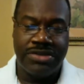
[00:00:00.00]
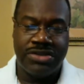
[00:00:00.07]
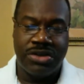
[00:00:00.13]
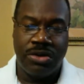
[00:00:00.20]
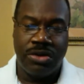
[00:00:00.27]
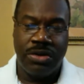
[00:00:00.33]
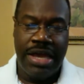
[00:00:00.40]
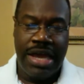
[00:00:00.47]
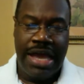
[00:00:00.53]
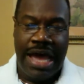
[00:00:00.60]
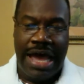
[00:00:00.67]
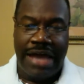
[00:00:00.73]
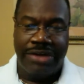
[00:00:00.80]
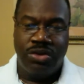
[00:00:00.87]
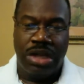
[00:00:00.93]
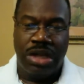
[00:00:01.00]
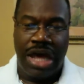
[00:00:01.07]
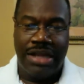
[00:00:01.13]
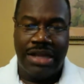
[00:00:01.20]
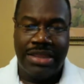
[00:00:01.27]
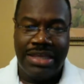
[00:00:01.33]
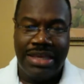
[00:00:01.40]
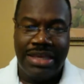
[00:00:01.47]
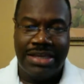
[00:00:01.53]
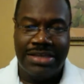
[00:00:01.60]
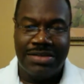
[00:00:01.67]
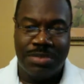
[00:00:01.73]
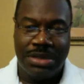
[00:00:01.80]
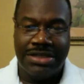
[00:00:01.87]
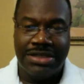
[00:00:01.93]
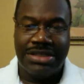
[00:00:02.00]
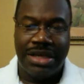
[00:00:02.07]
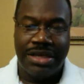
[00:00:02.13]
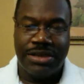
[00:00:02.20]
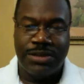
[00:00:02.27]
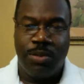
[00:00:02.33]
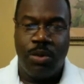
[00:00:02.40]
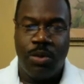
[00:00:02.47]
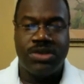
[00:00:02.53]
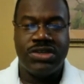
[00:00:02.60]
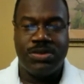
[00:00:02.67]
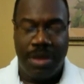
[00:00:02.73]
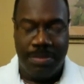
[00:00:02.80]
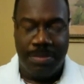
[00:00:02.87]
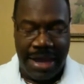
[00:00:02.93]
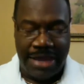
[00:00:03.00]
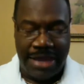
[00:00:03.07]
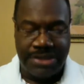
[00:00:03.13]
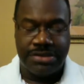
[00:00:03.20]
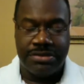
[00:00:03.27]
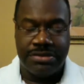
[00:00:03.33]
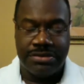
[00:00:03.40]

So I do a lot of things, but sports is my passion.